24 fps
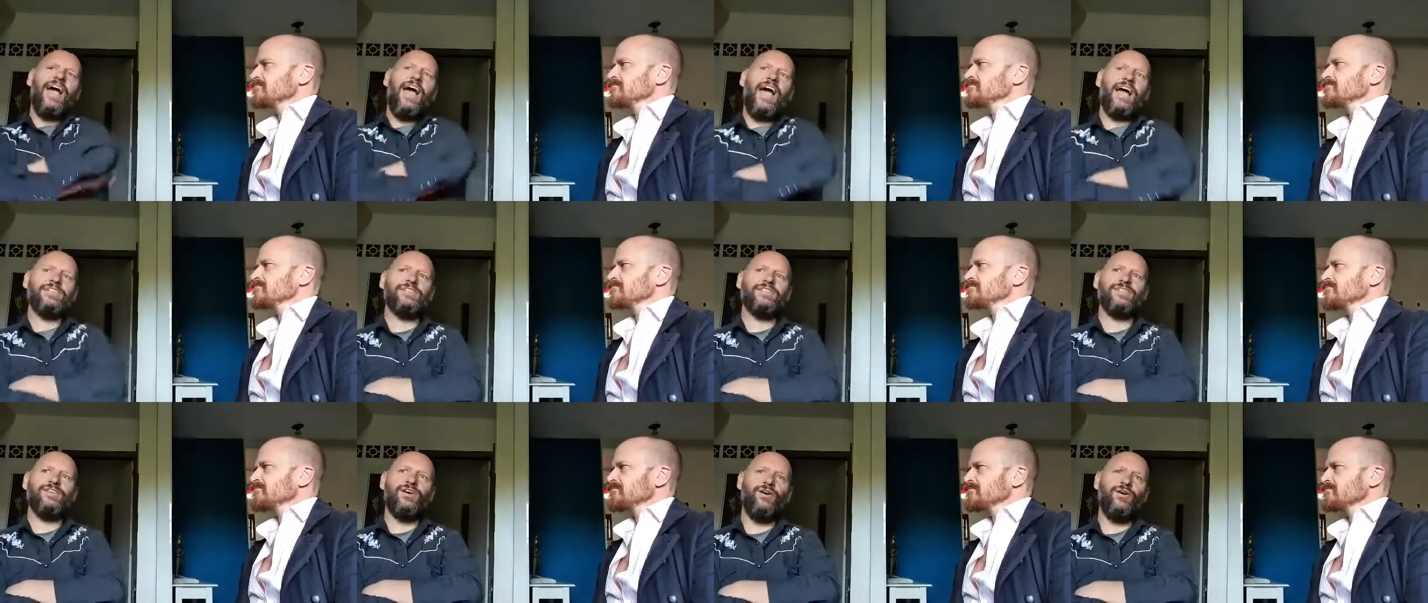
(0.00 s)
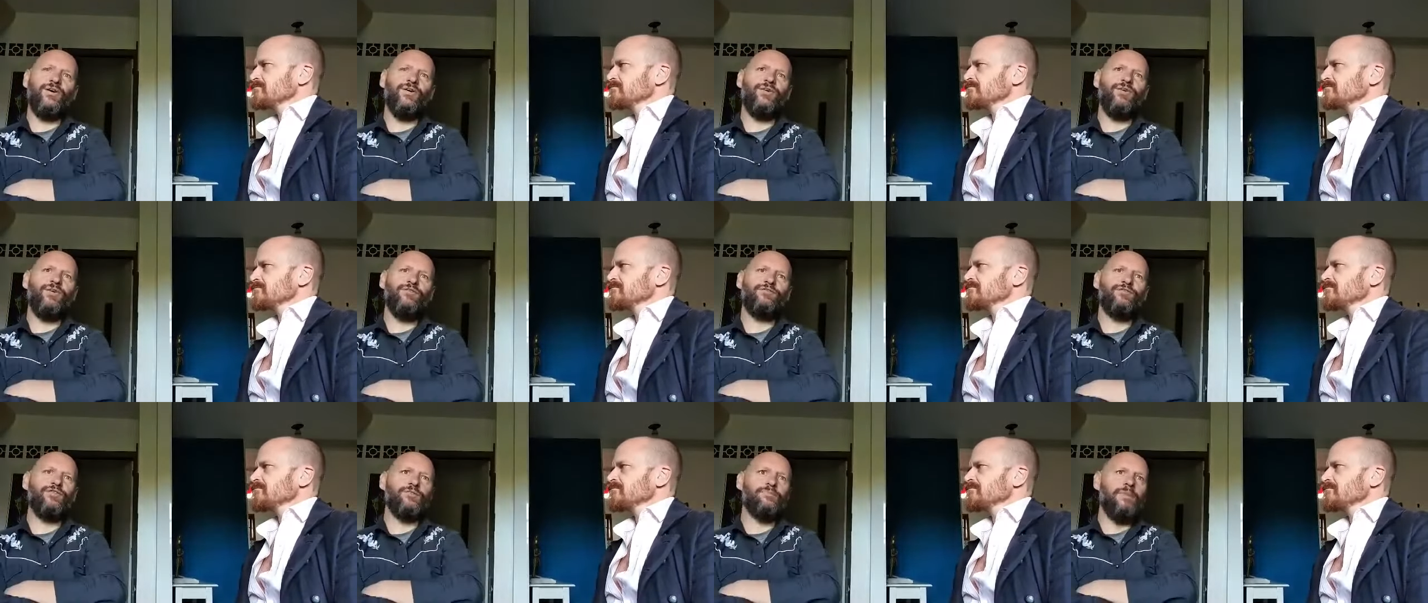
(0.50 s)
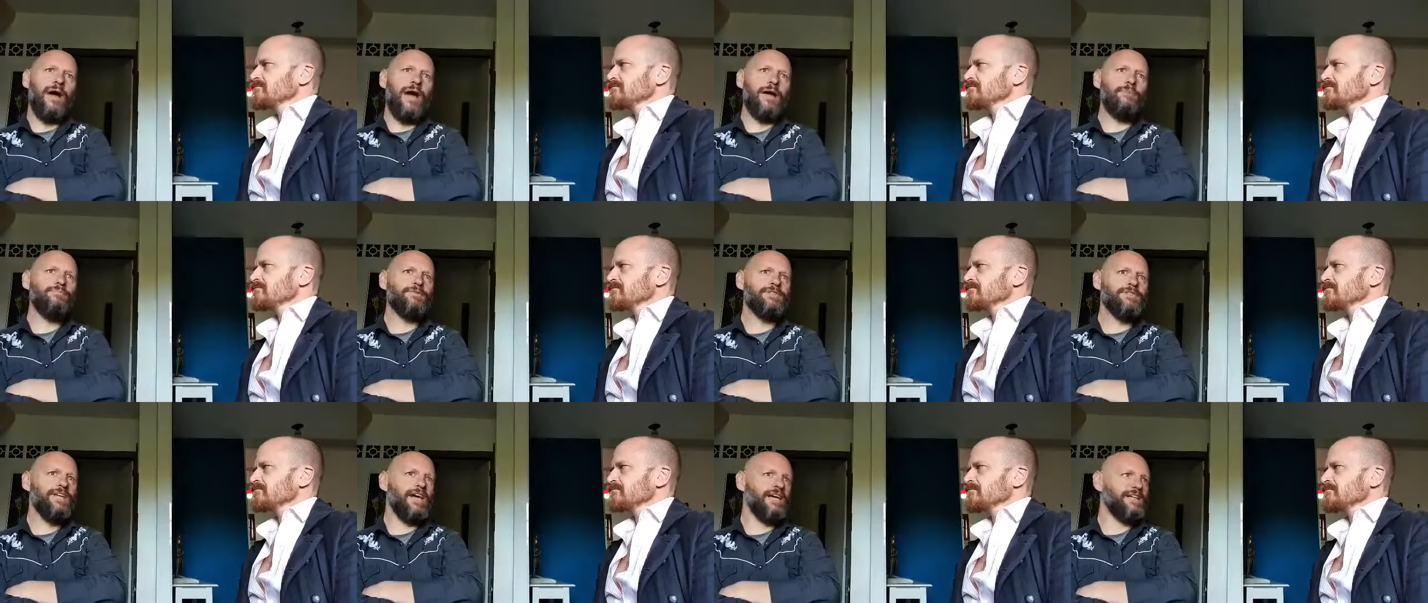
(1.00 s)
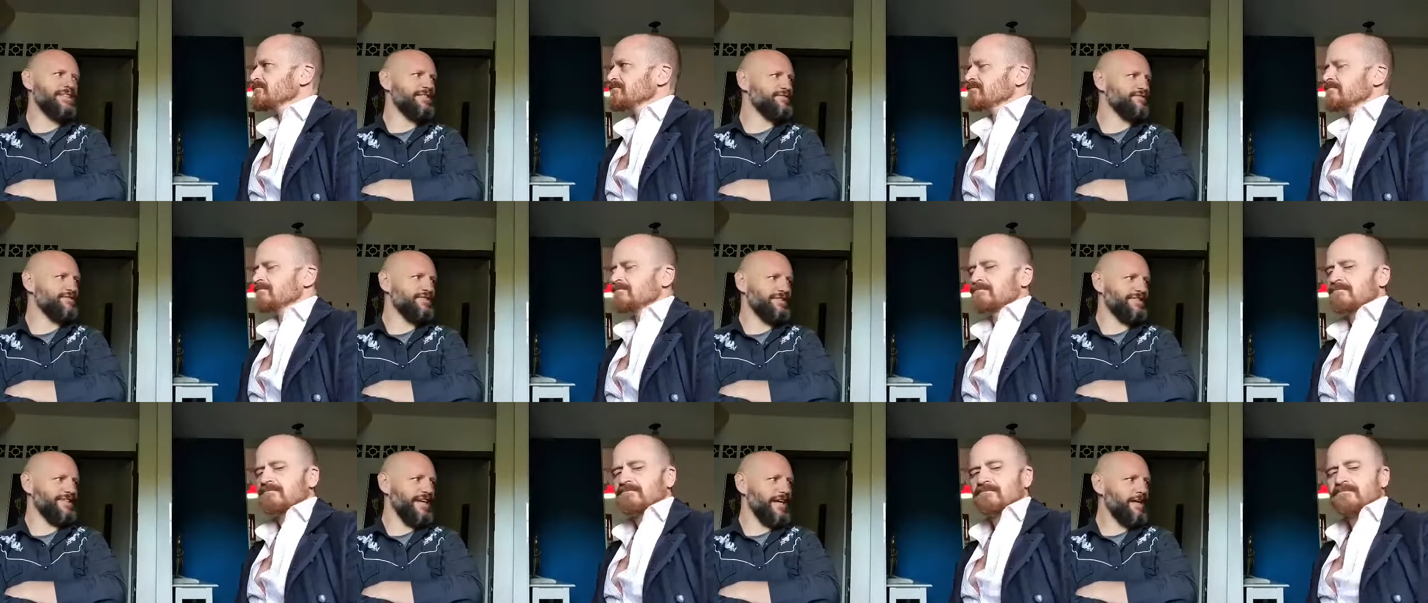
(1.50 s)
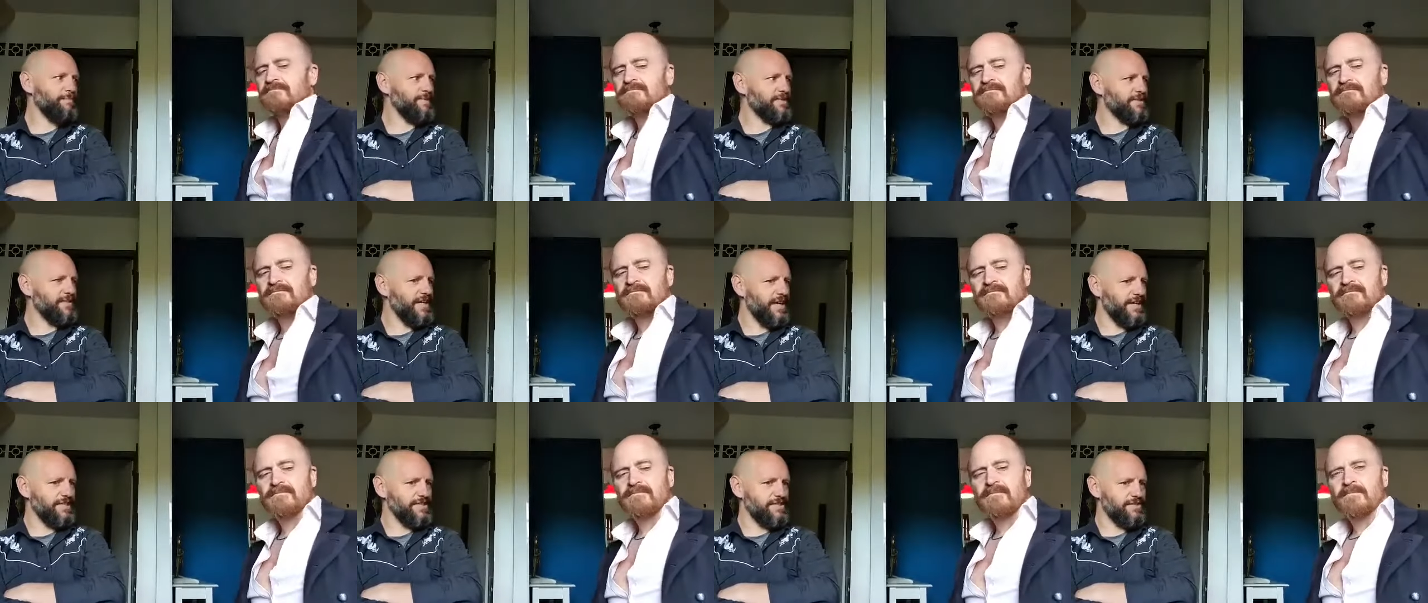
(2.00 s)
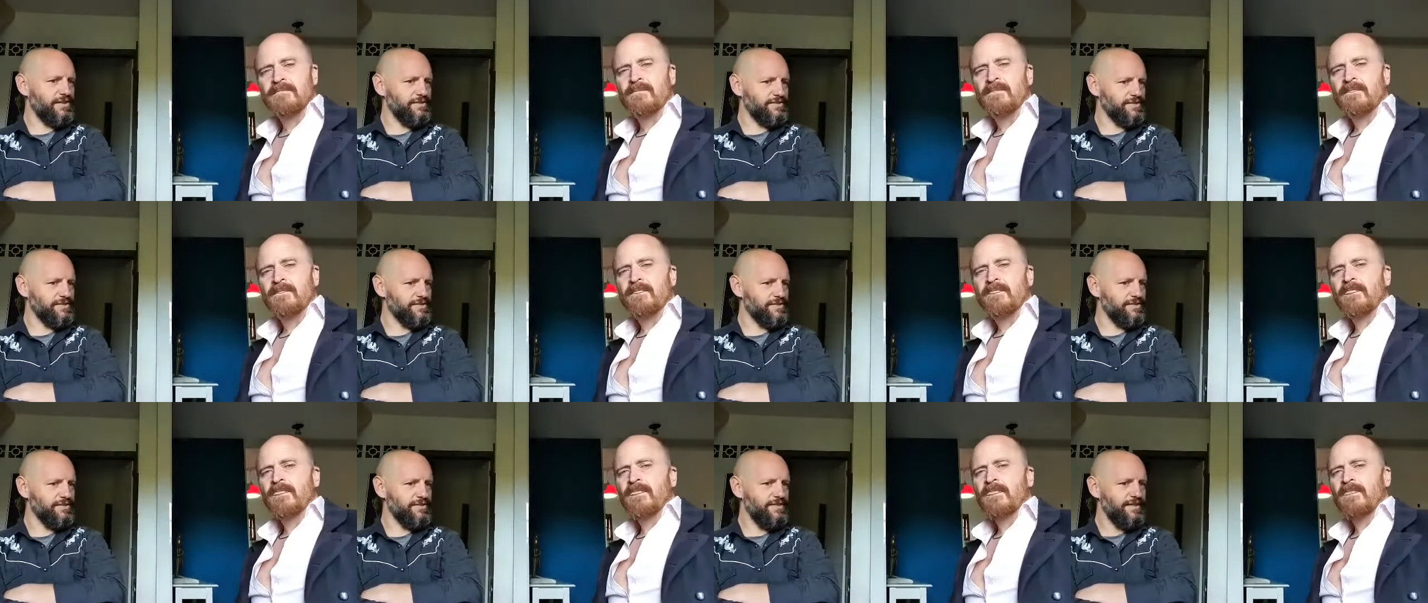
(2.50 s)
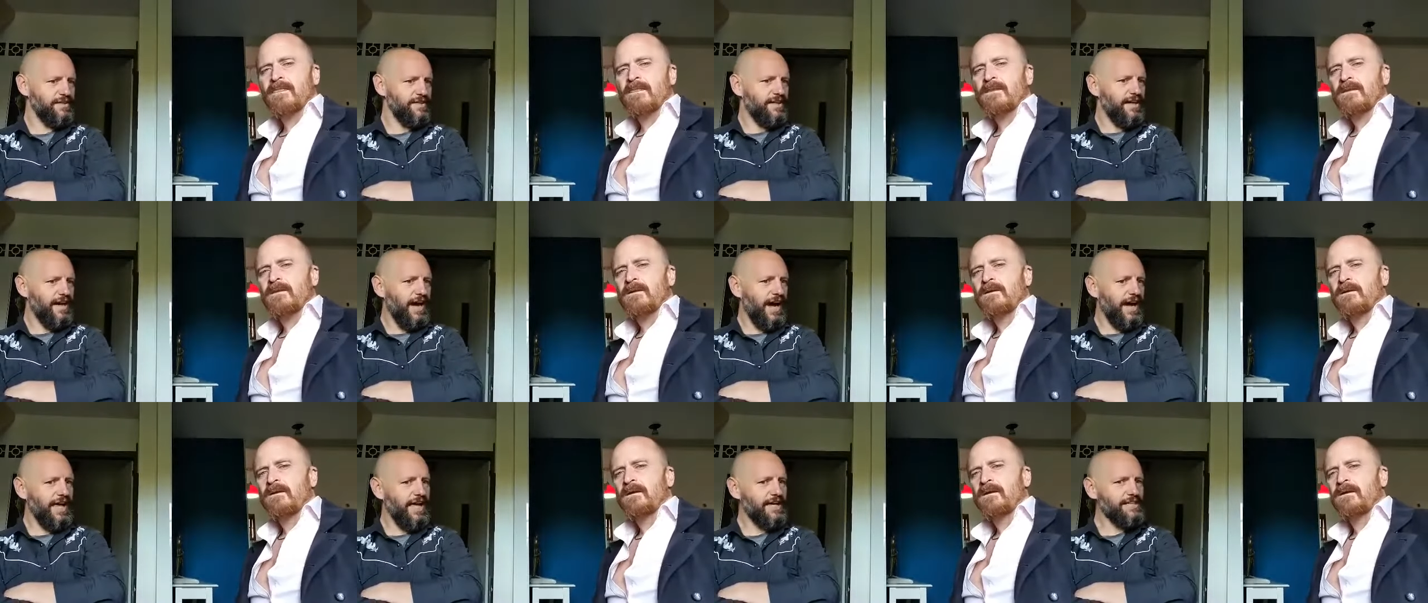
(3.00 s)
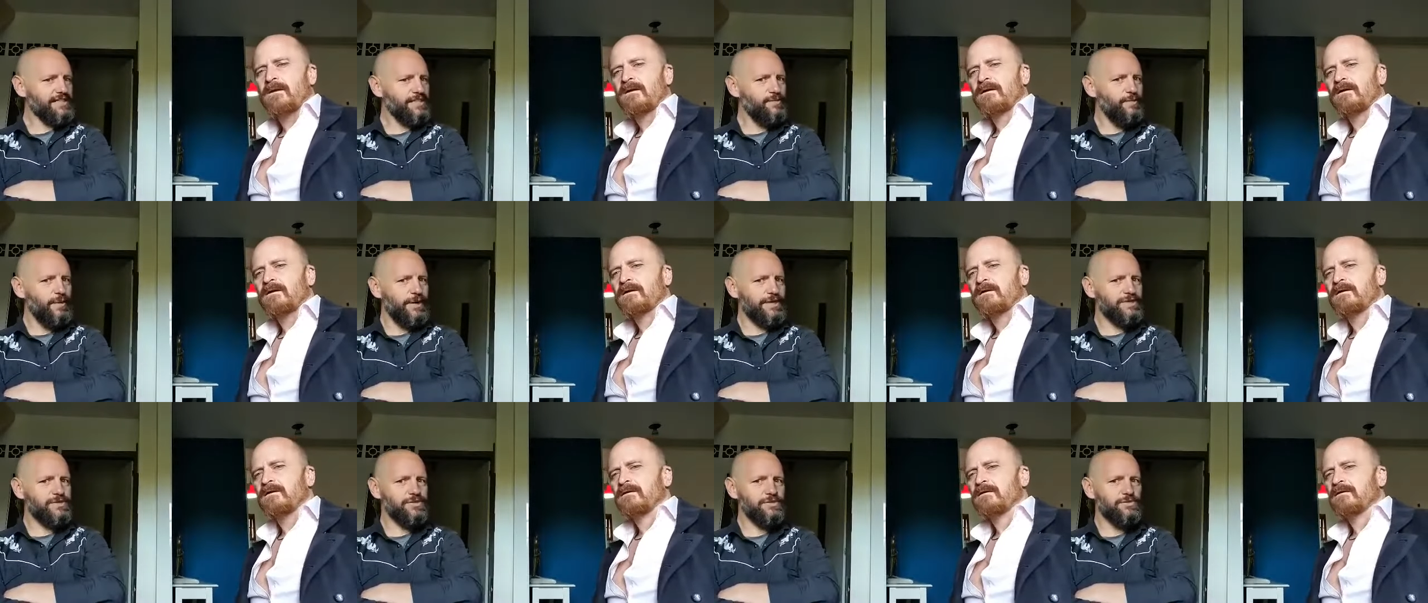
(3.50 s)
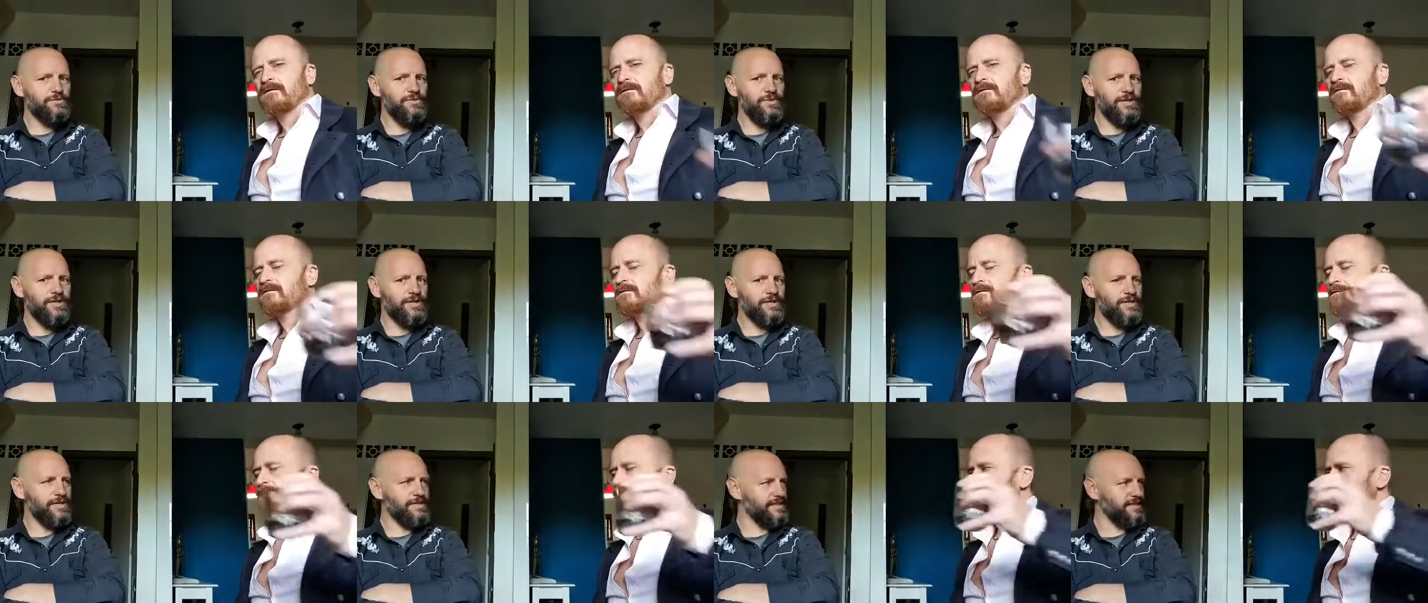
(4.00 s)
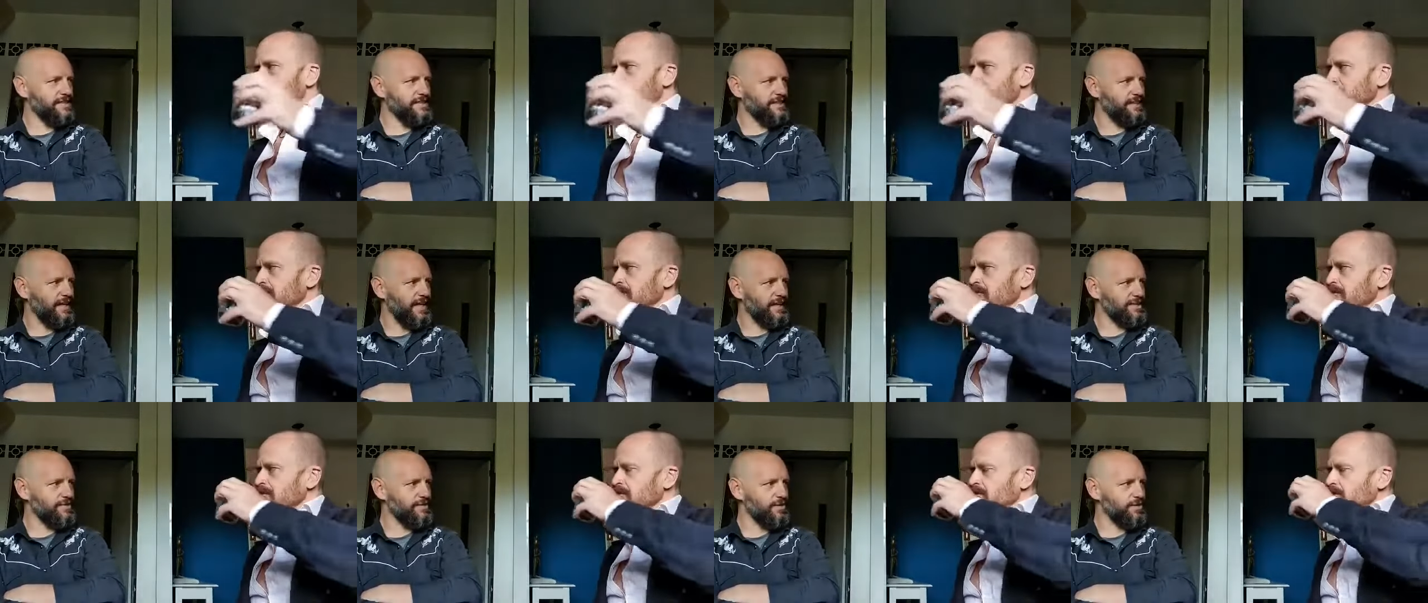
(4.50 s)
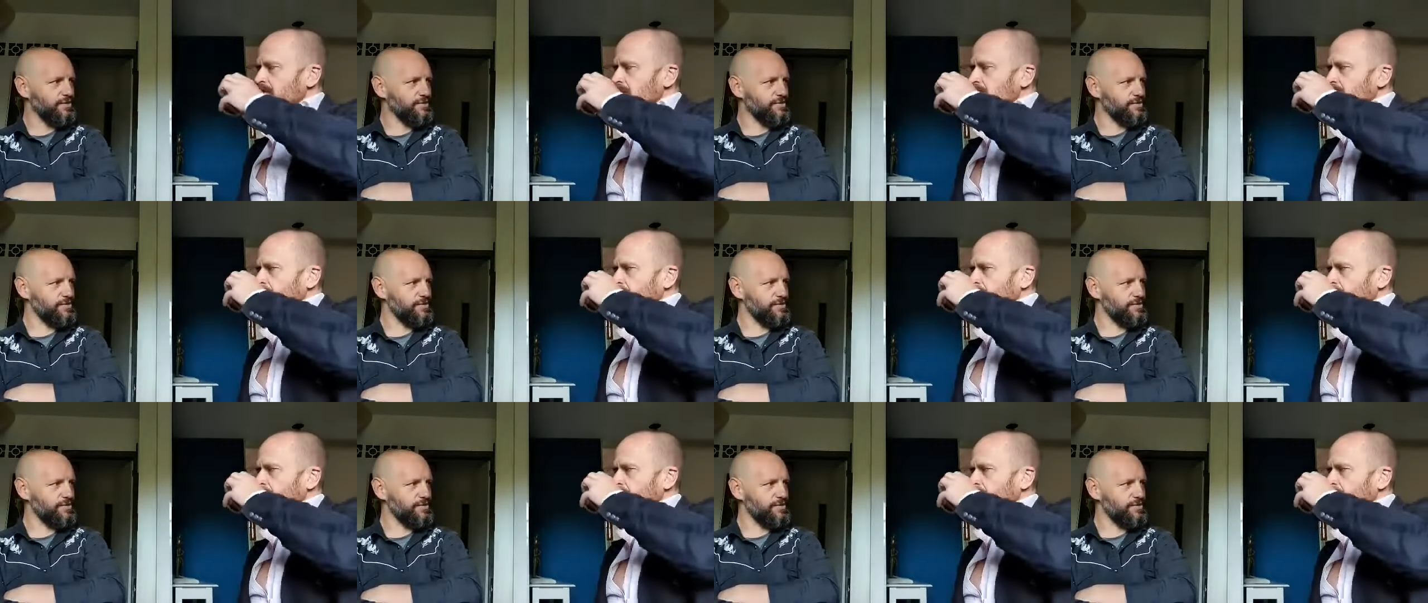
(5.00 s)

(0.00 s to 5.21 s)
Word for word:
Speaker 1: And so for my protection, for their protection also, I actually went to because I still had to go to